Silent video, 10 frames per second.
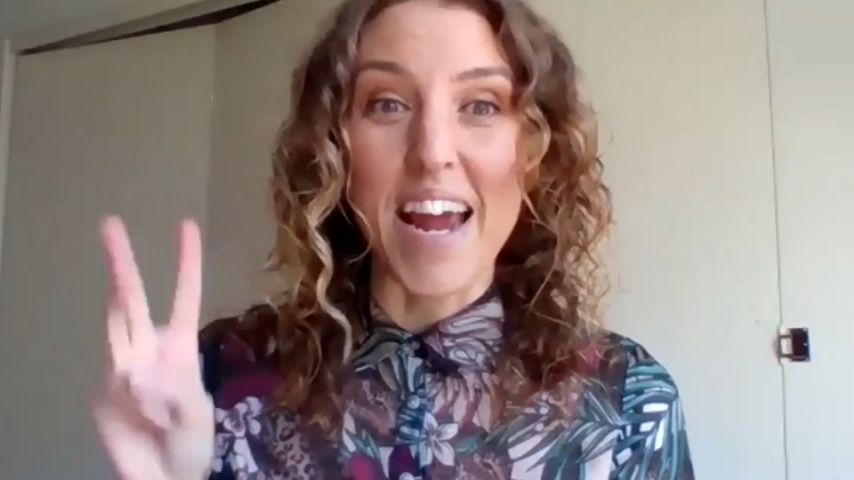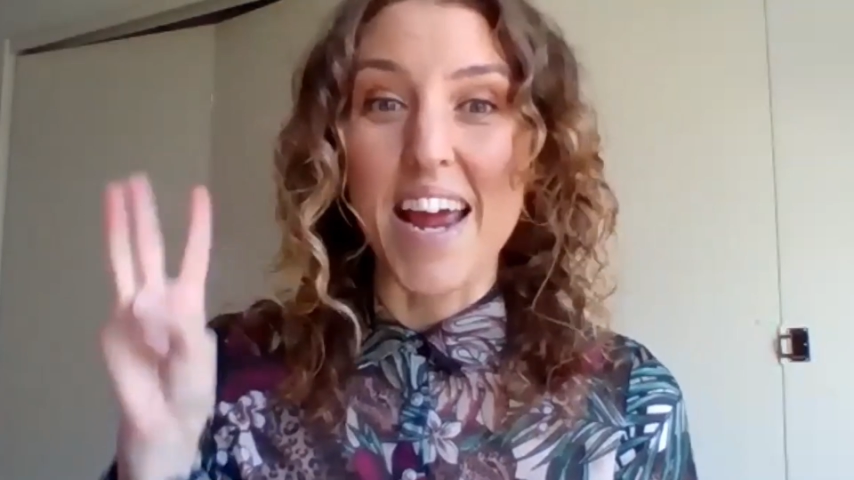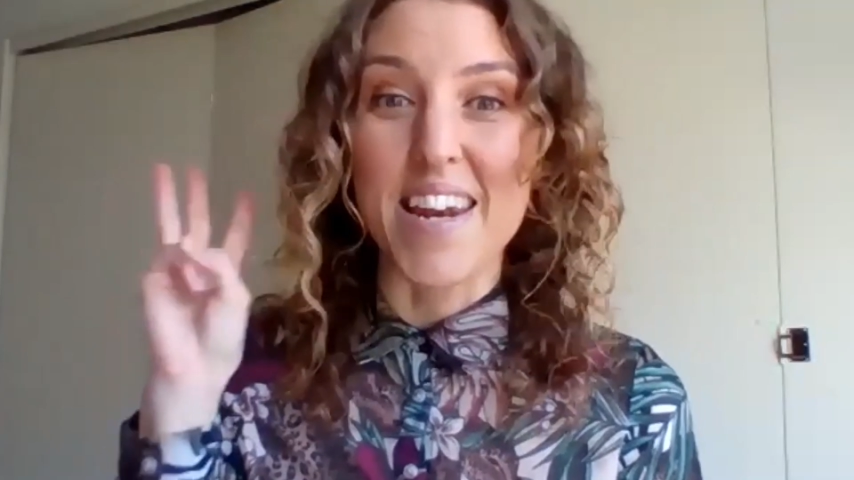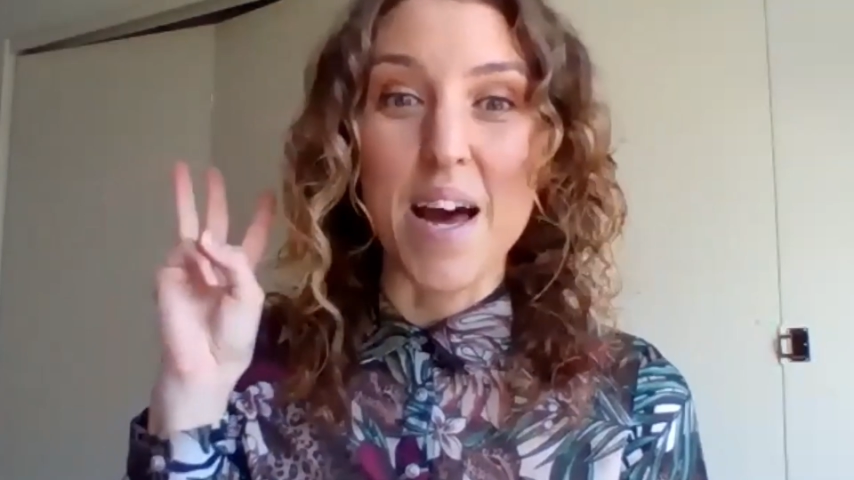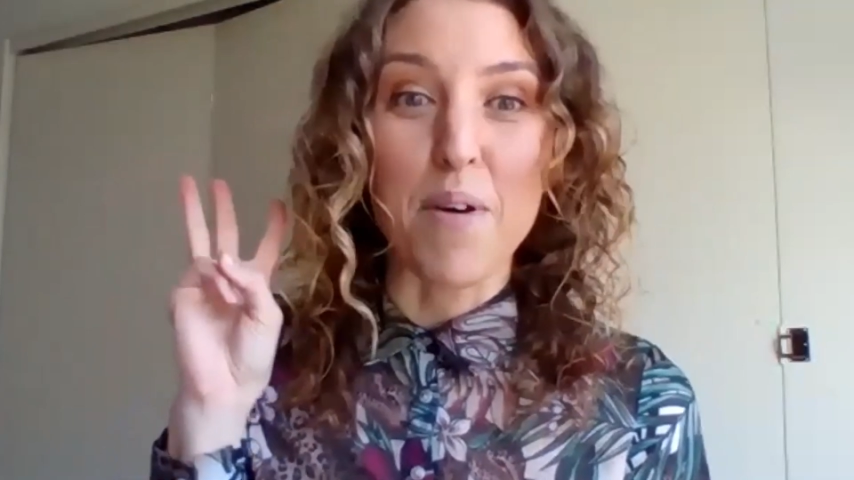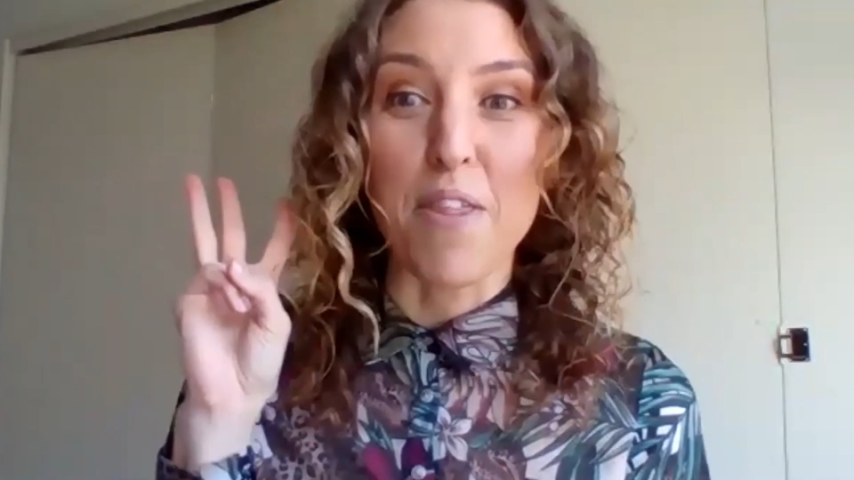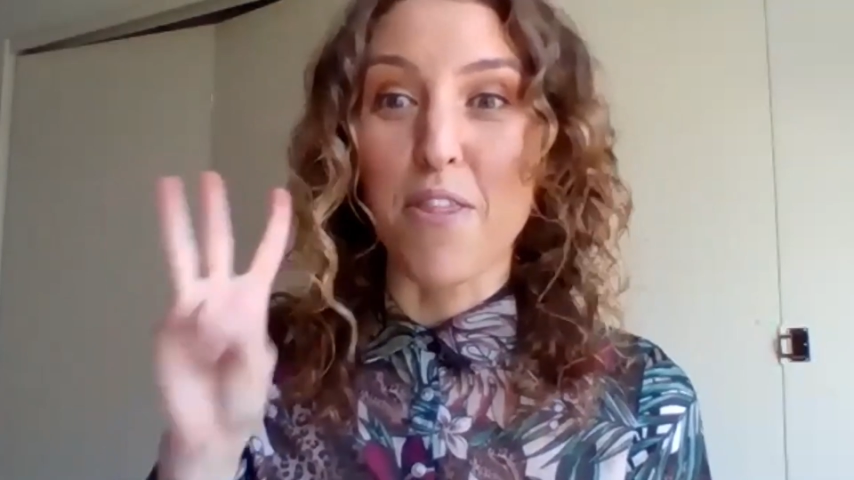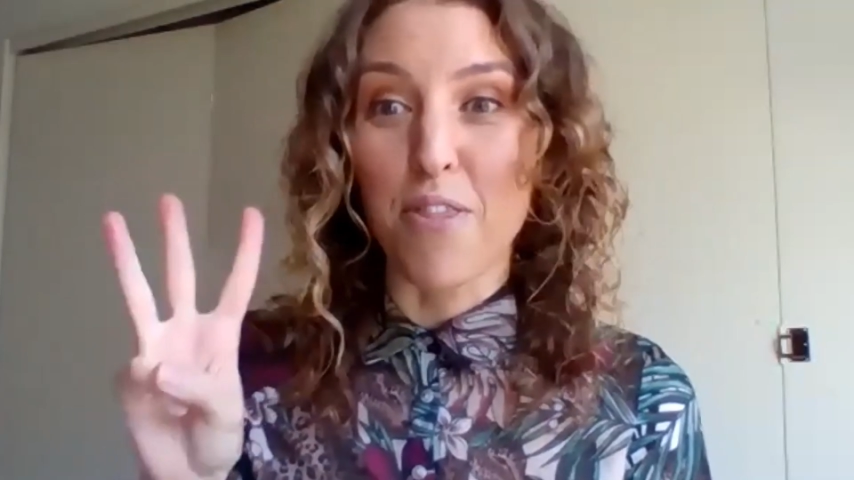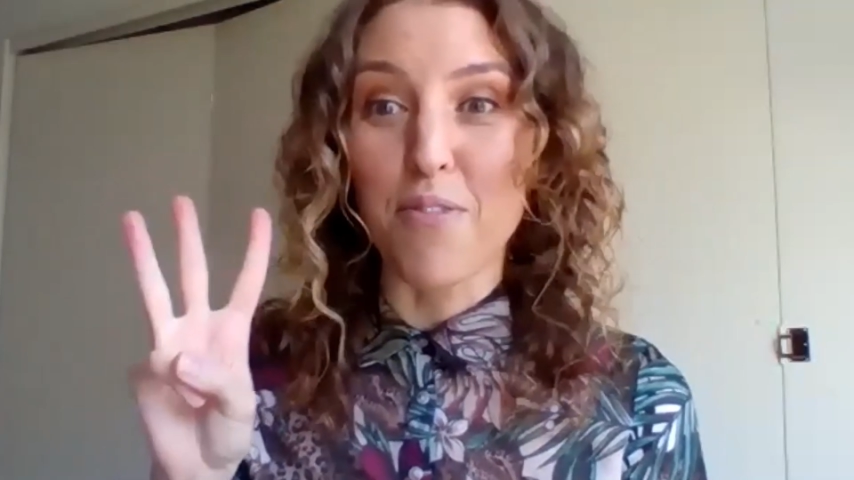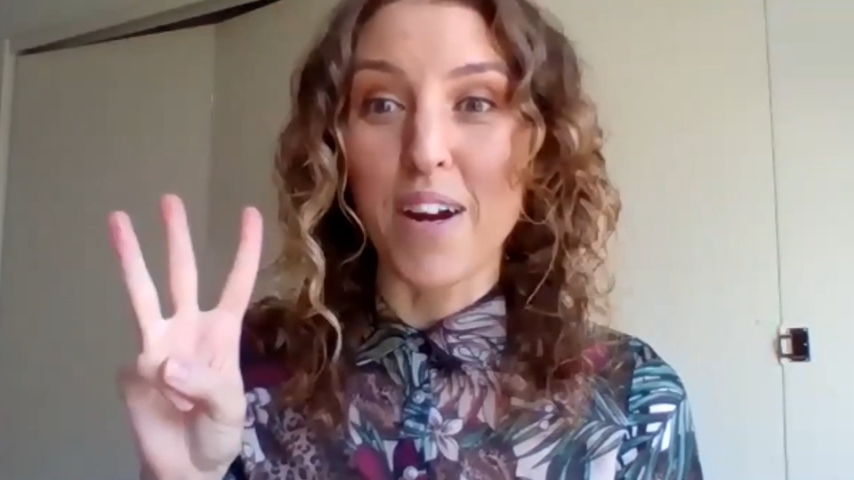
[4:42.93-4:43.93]
And number
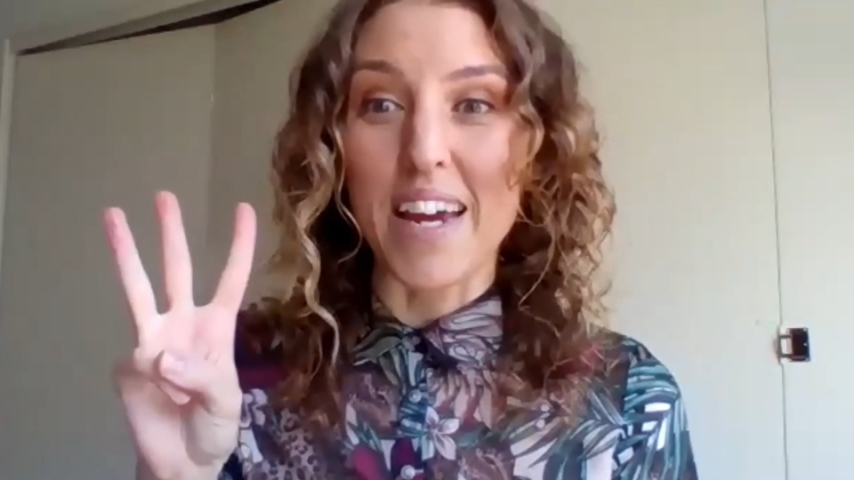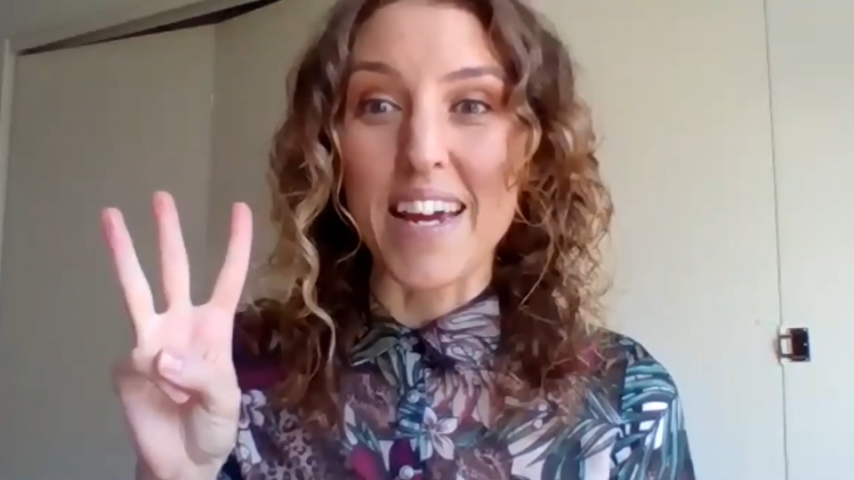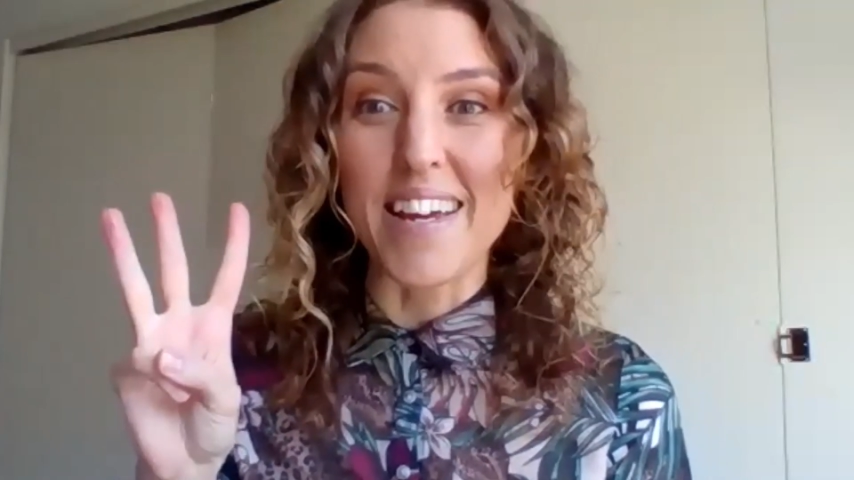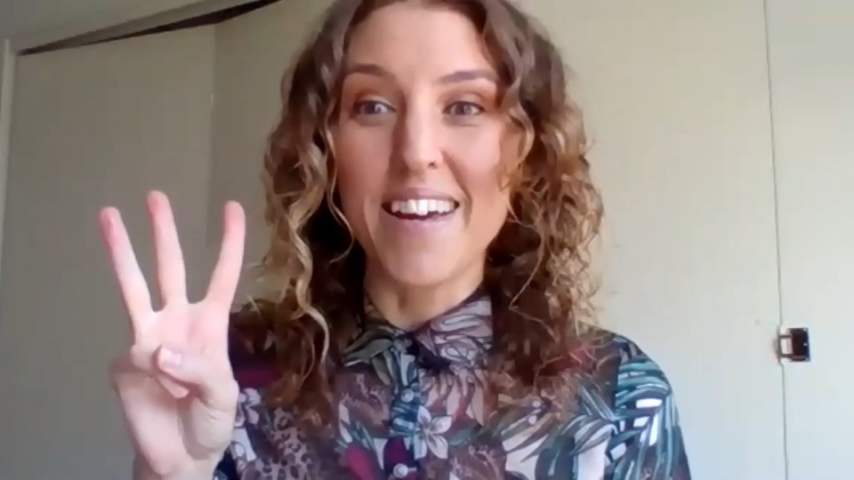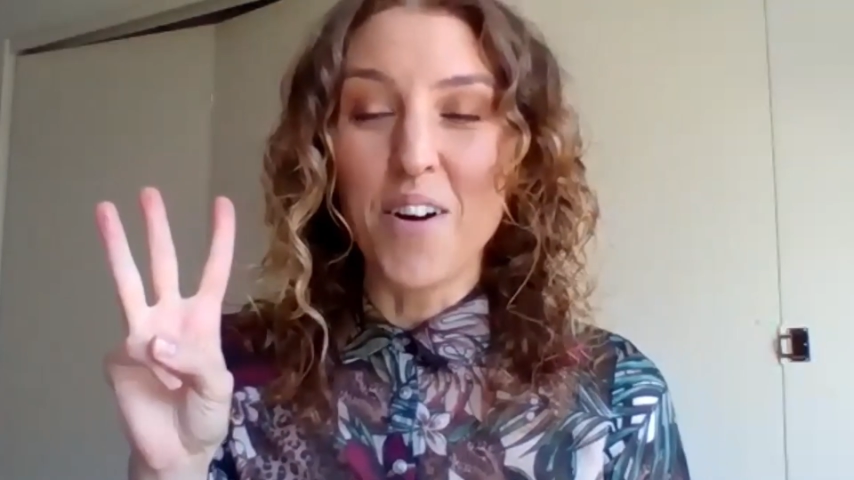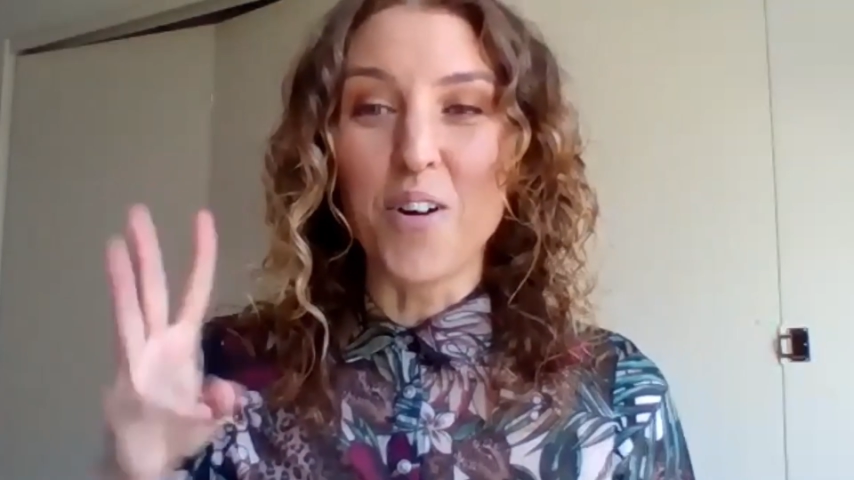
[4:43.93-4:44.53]
3,